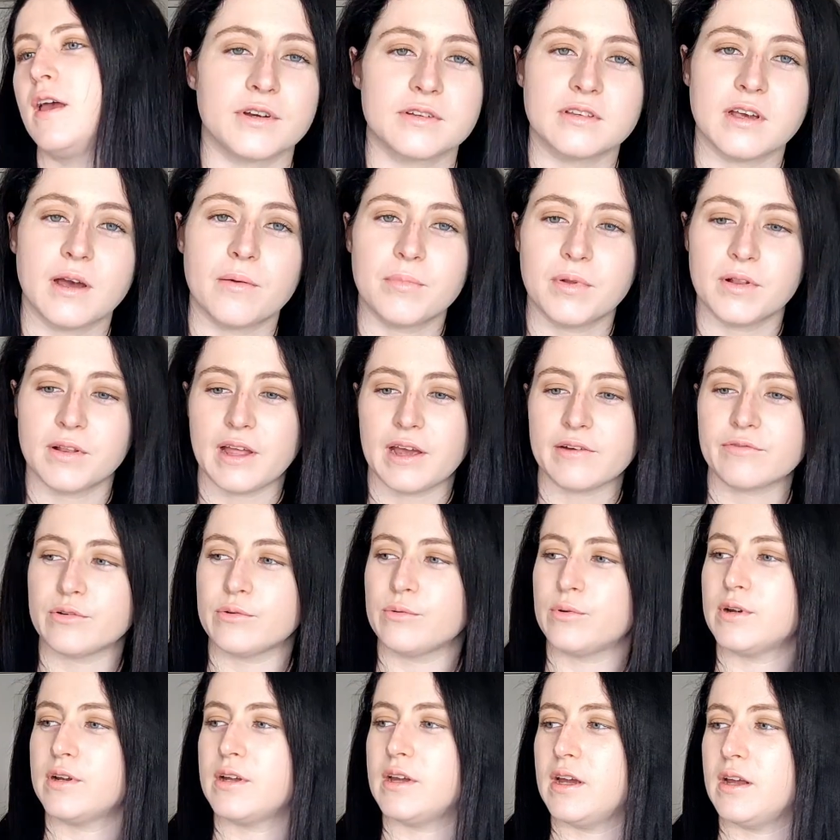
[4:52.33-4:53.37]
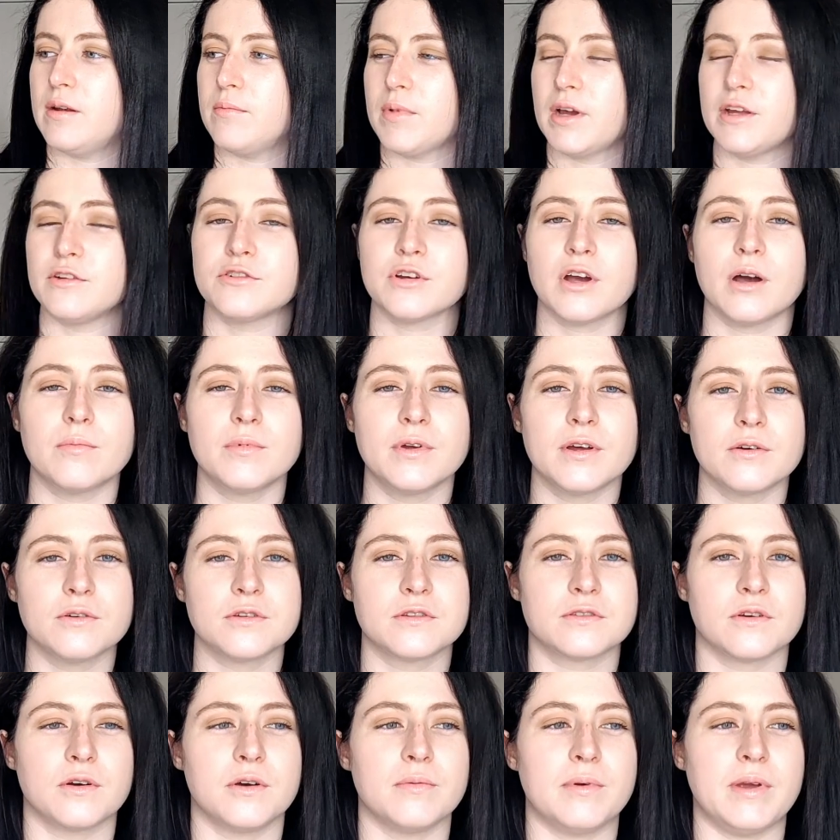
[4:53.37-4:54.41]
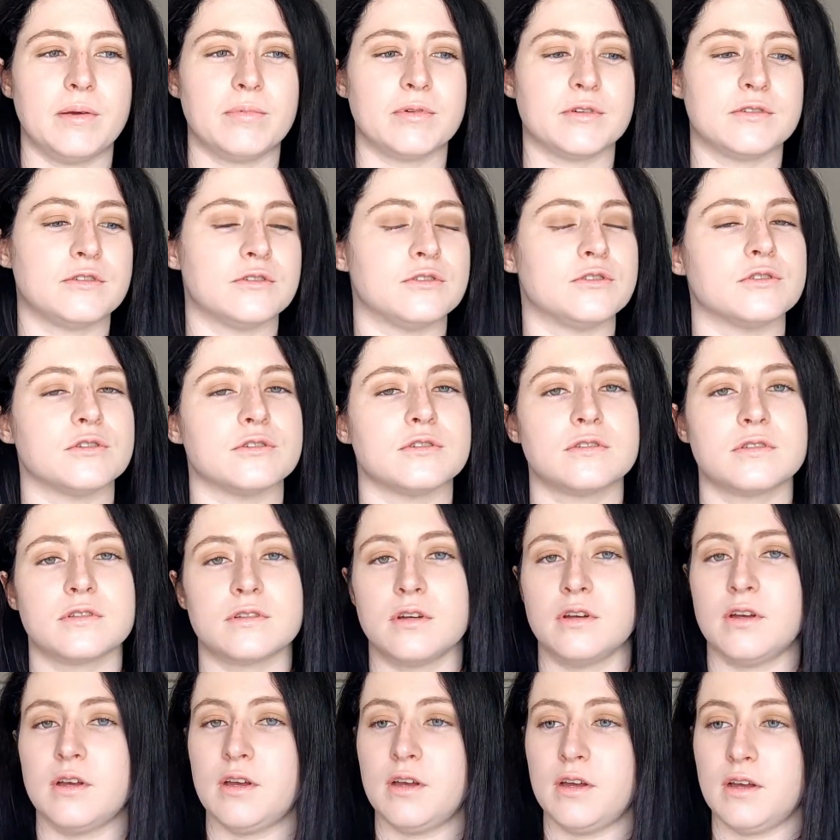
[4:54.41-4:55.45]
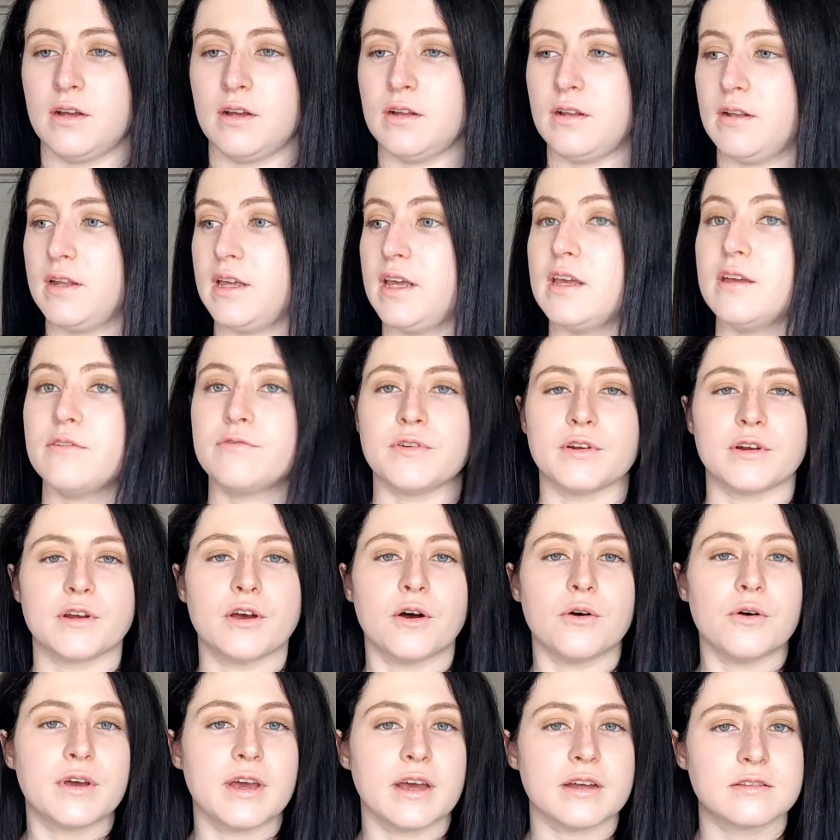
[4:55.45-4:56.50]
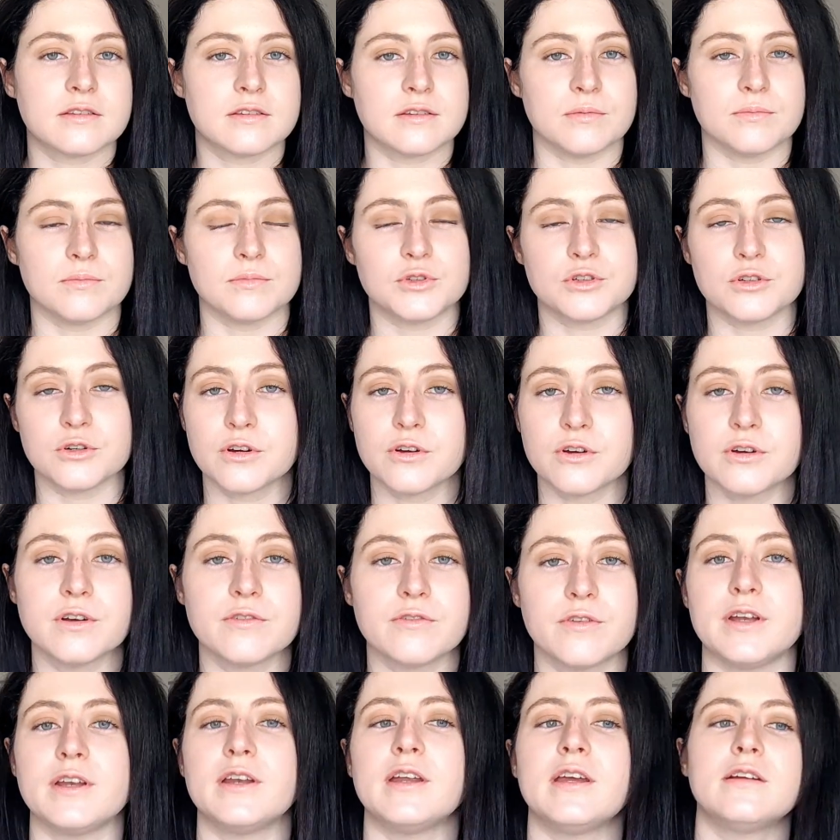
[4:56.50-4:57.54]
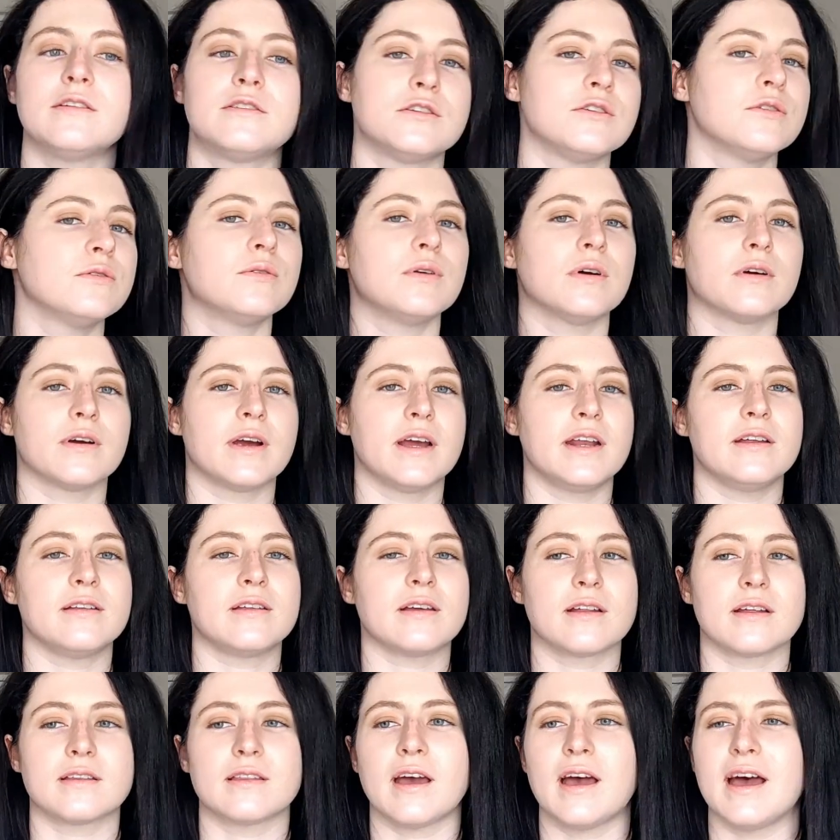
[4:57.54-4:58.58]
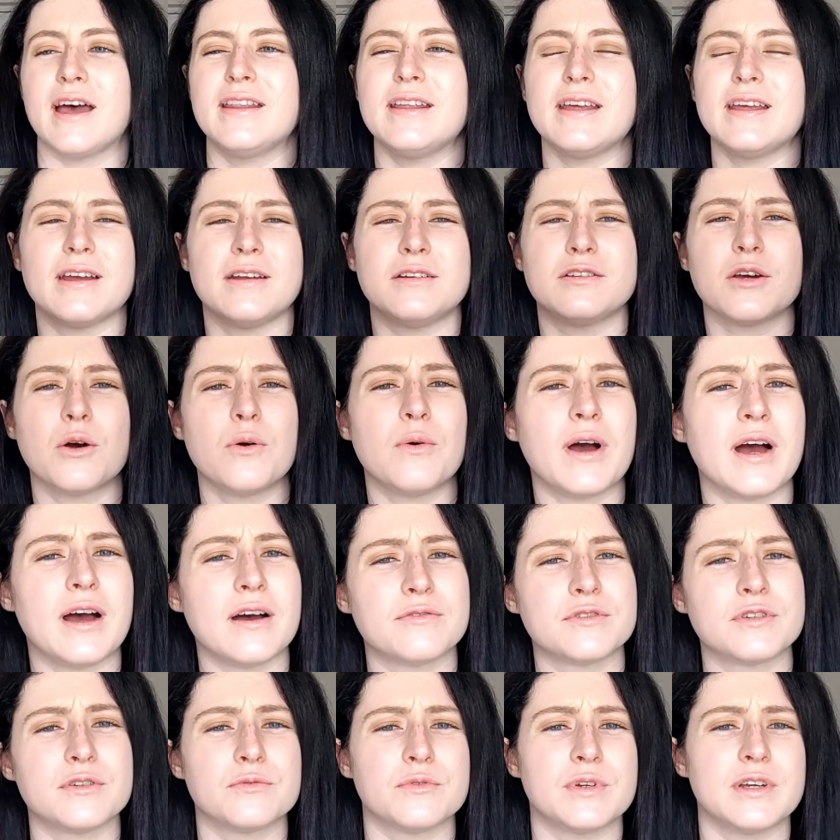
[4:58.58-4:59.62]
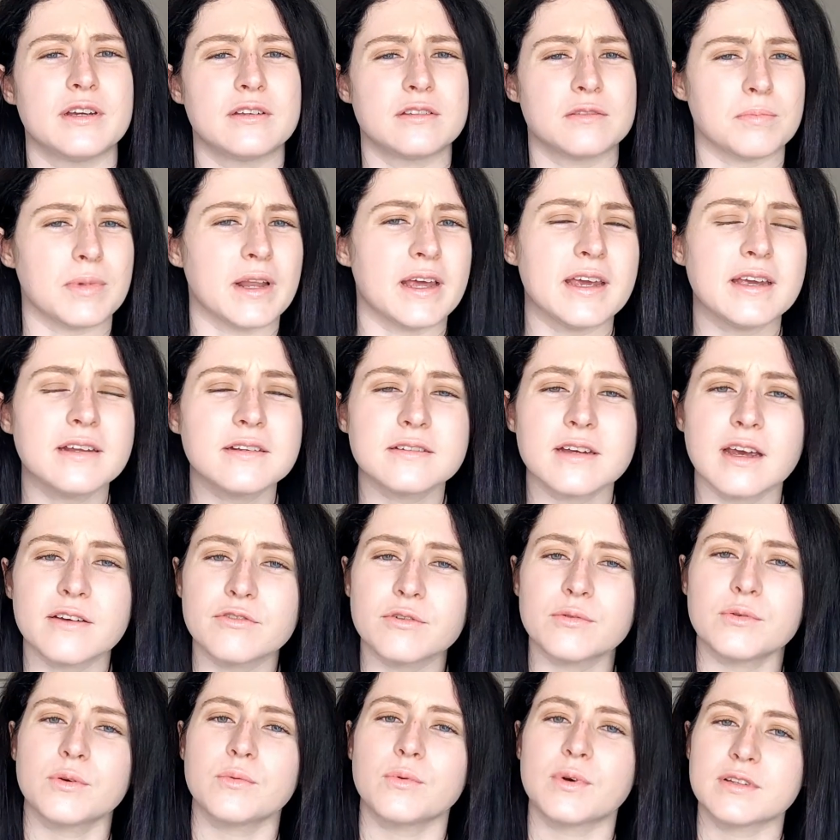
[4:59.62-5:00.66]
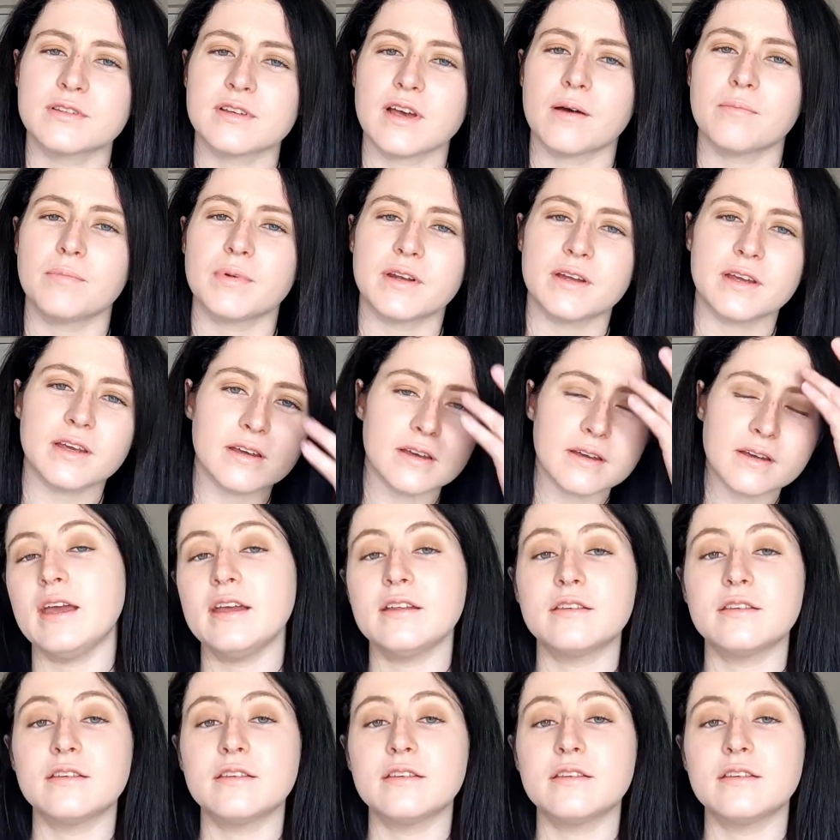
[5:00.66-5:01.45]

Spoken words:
For example, everyone in my job knows, so I'm able to just leave and go get some sugar if I need to or anything like that, and then I don't have to re-explain to everyone what's happening.